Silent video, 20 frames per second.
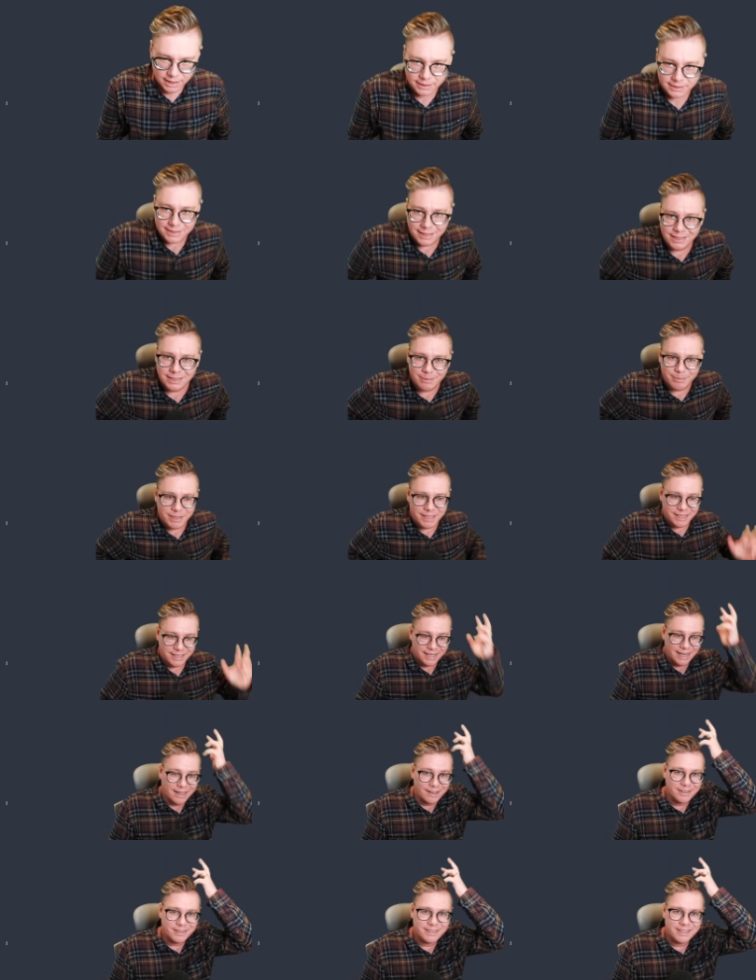sentiment
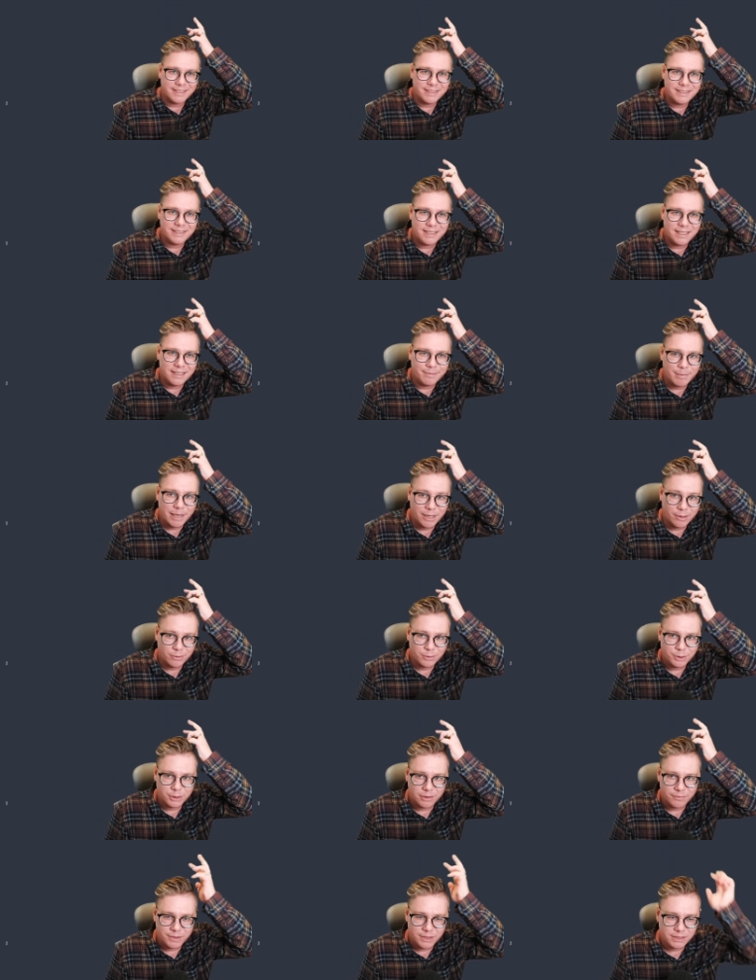analysis
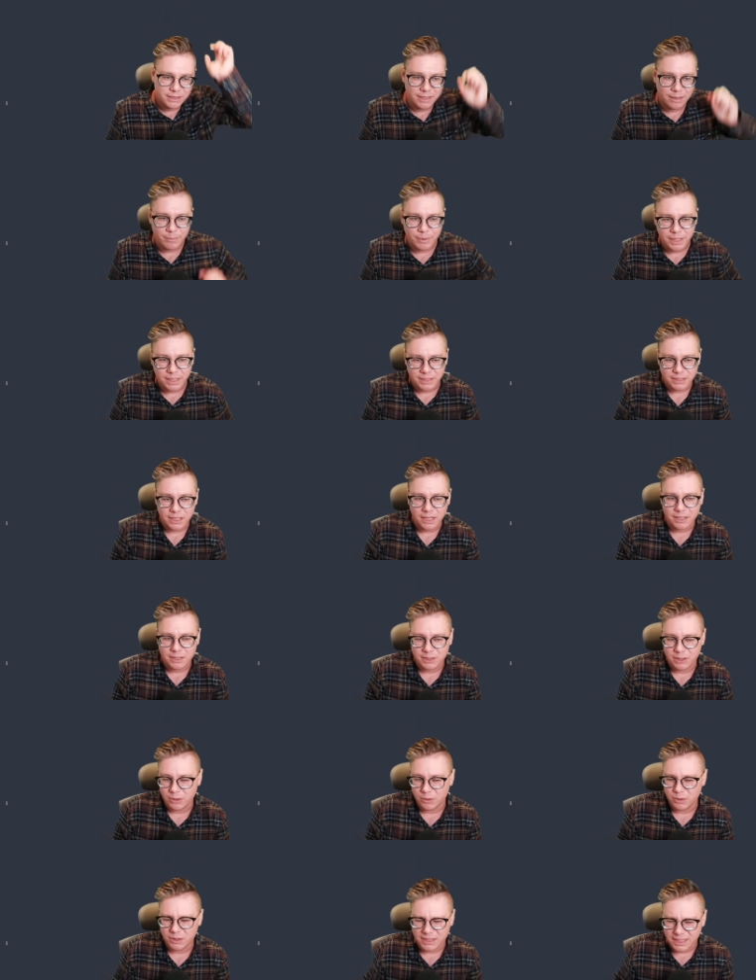microservice that we can talk
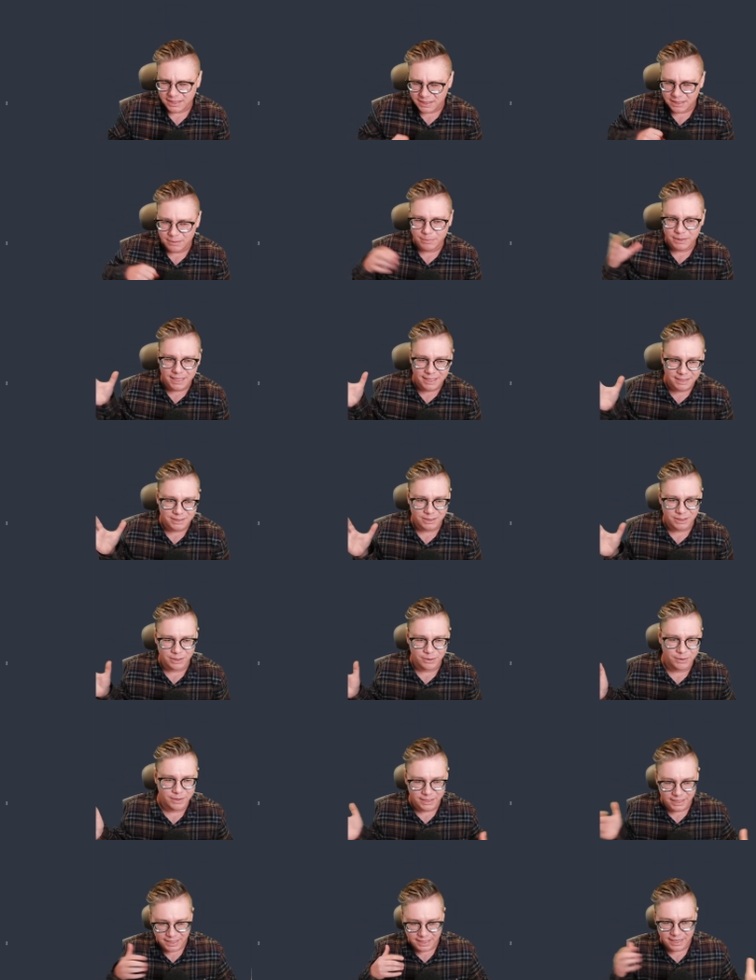to, send some text to,
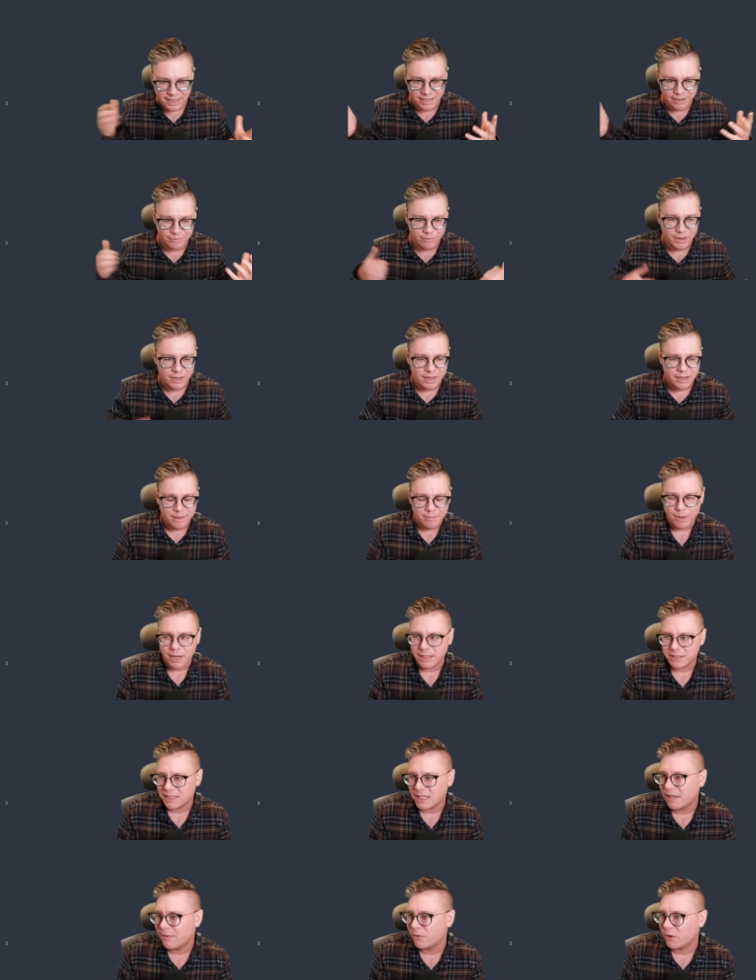and get kind of
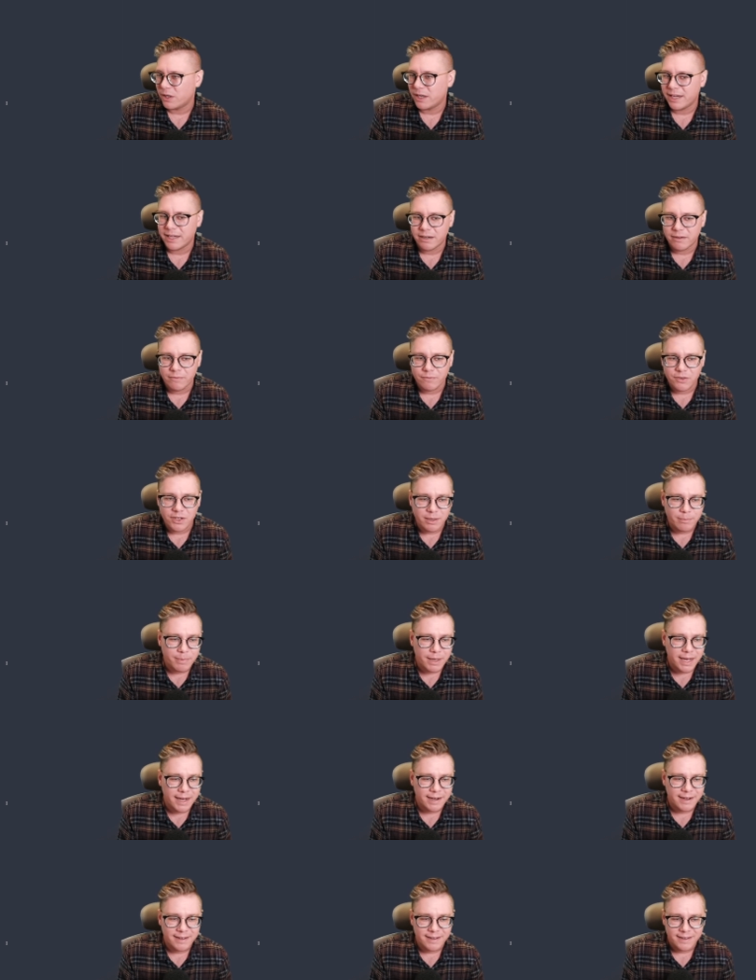positive or negative
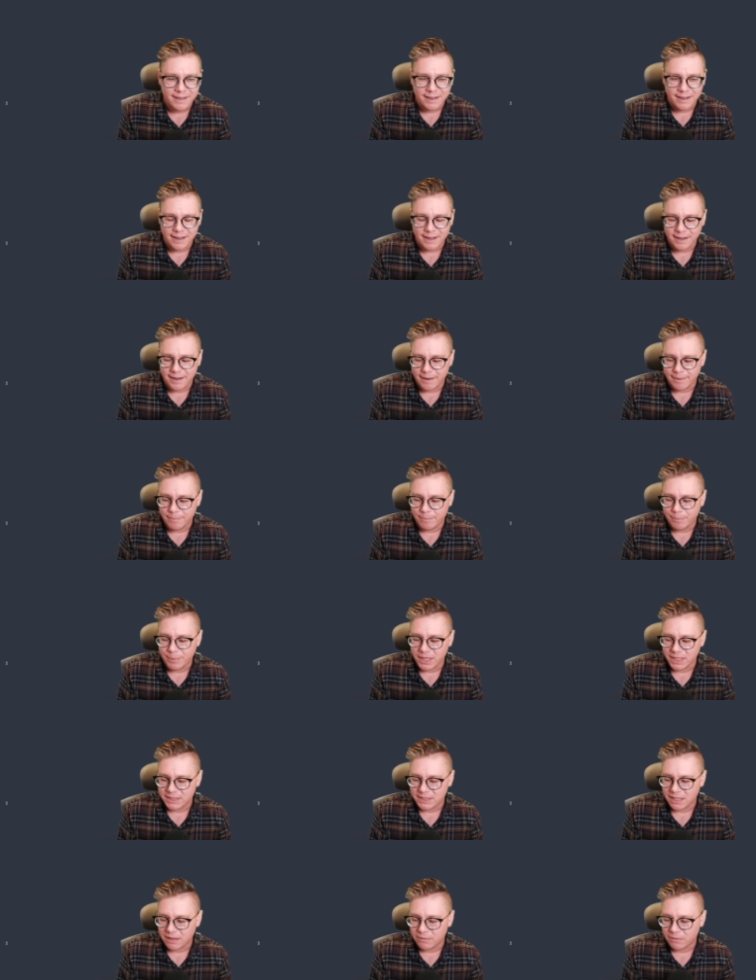feedback
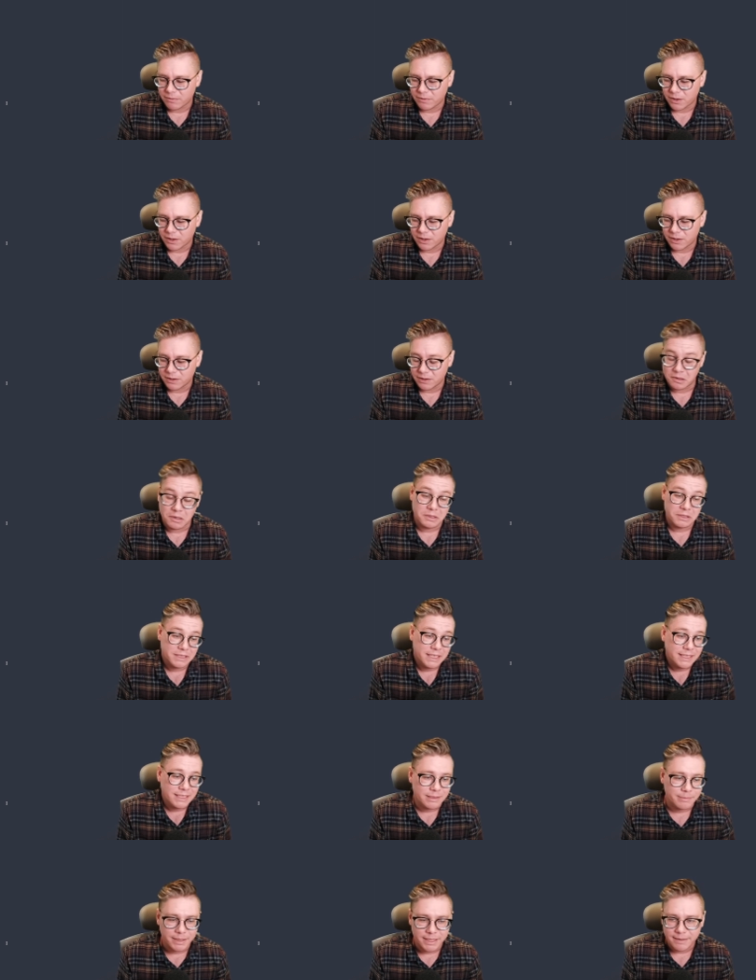based off of our
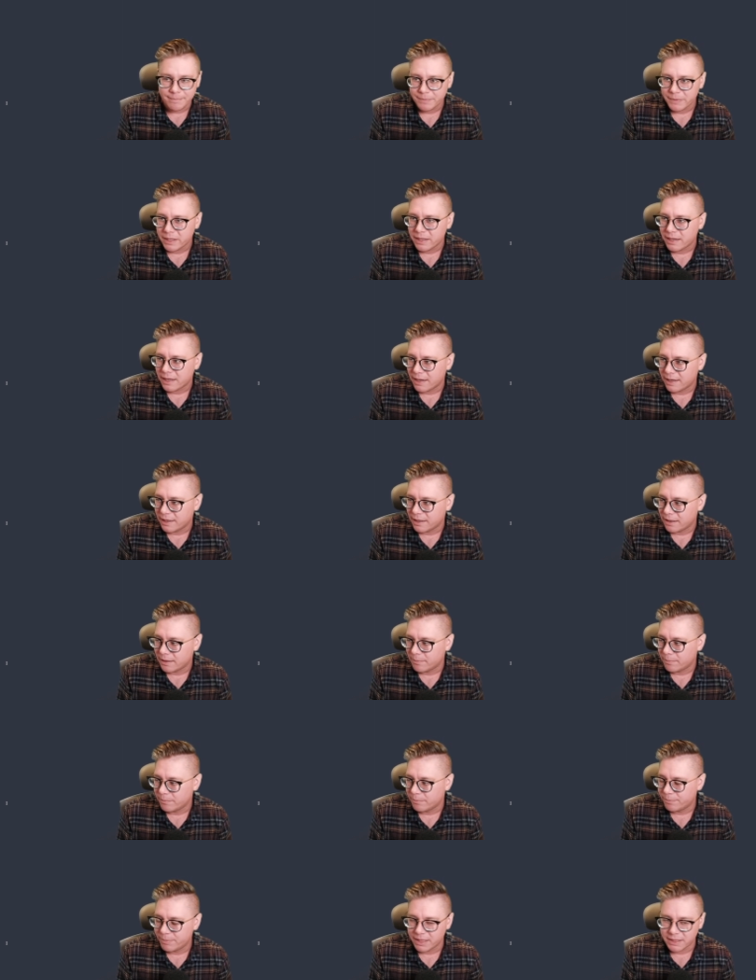sentiment,
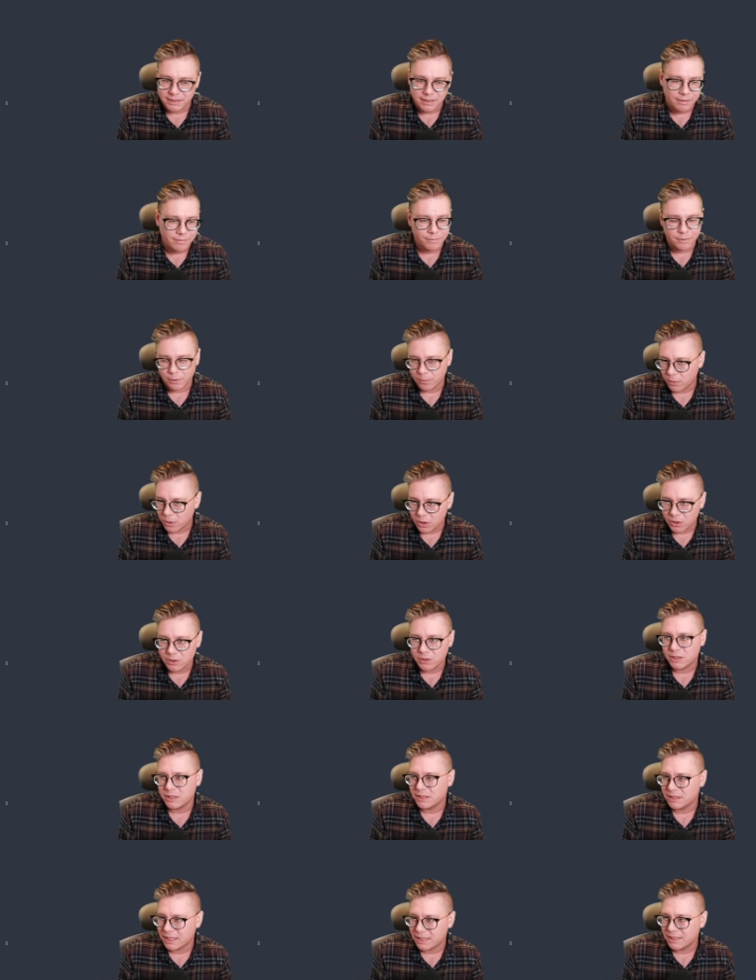based off of the
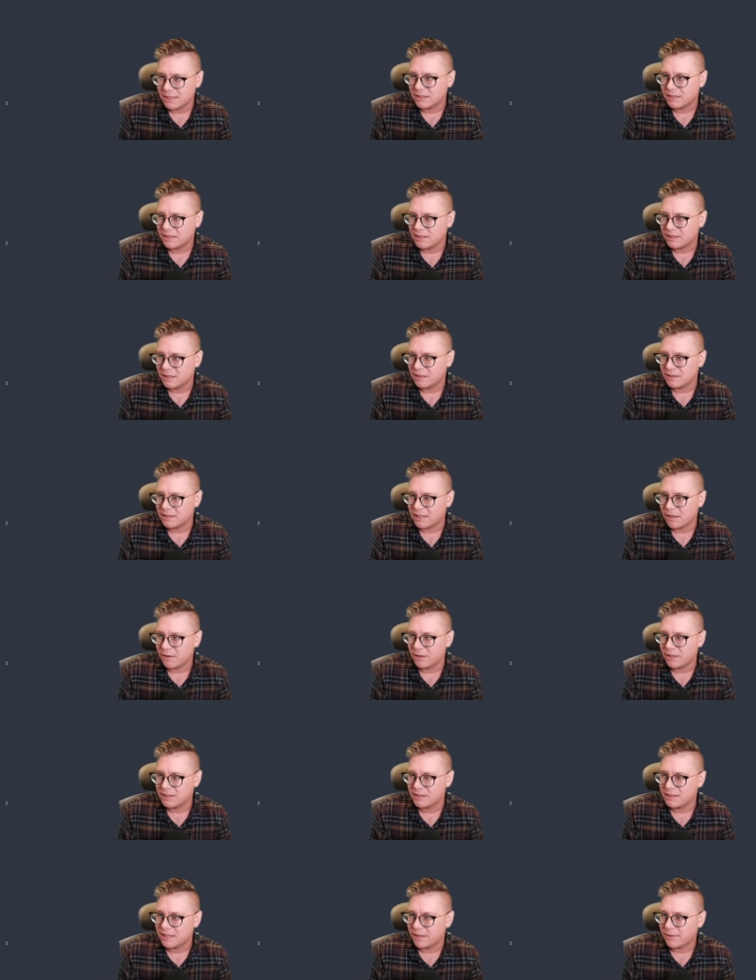words and sentences, et
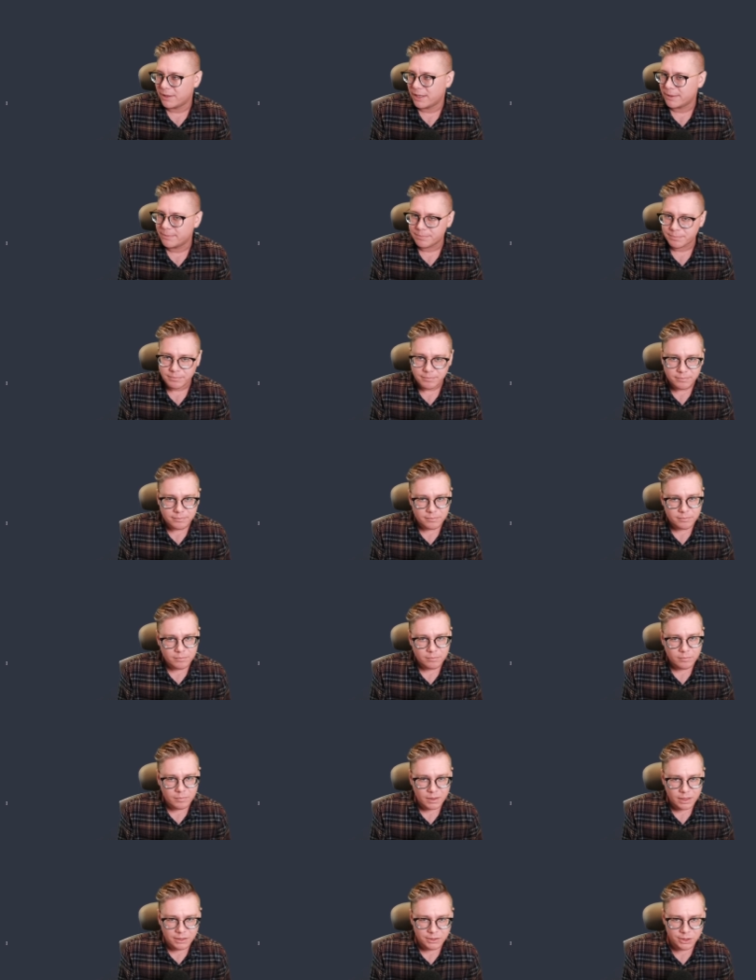cetera, et cetera.
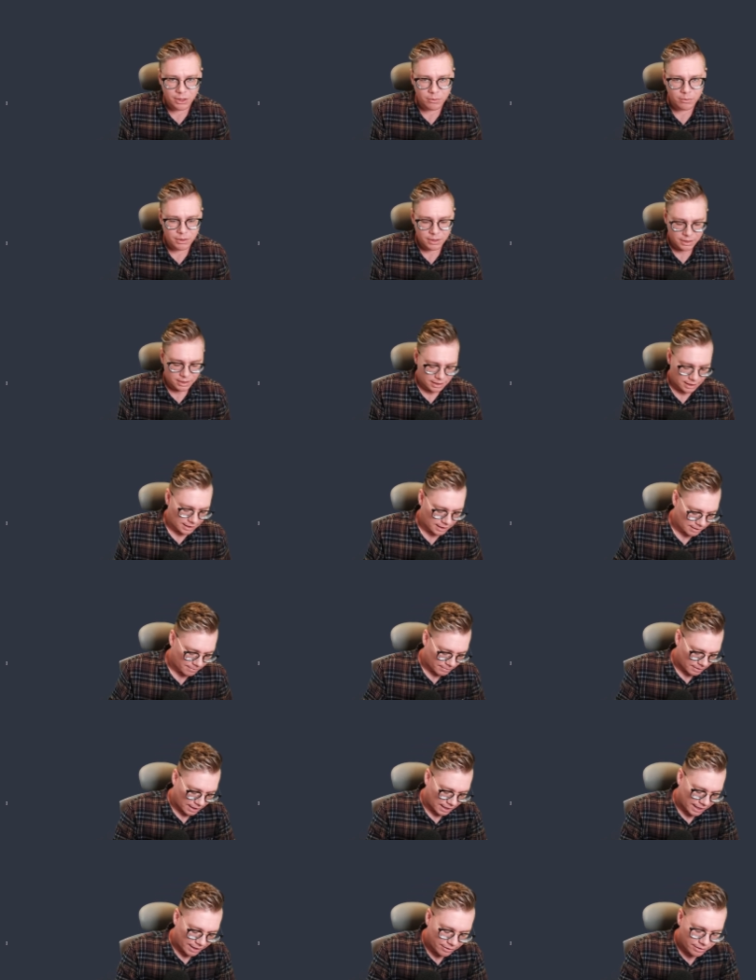So I
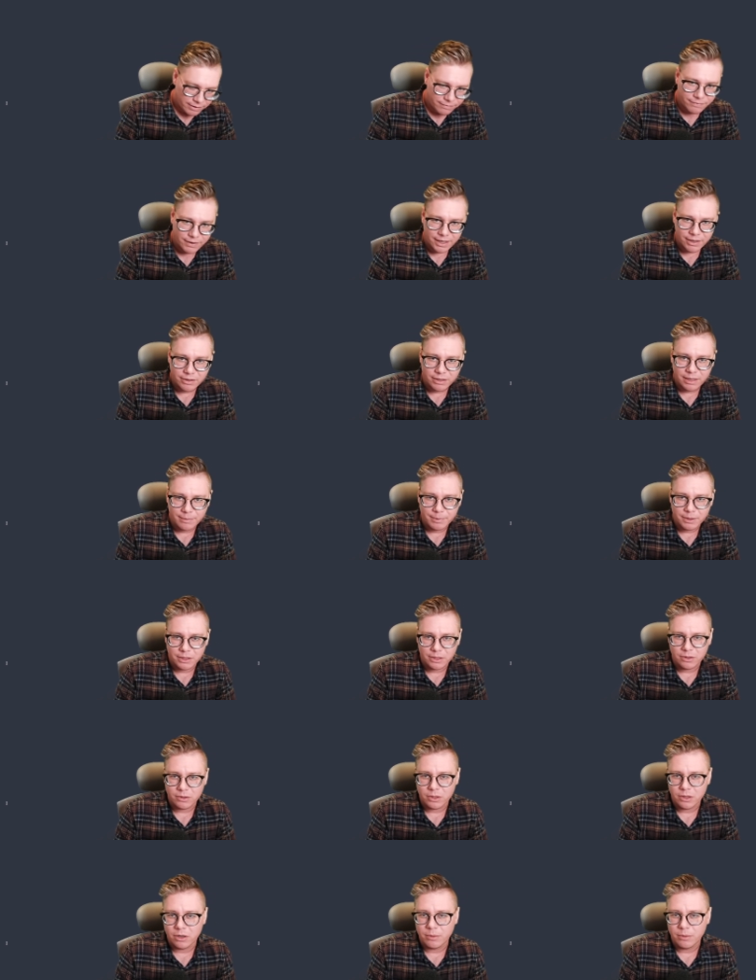already fired up a little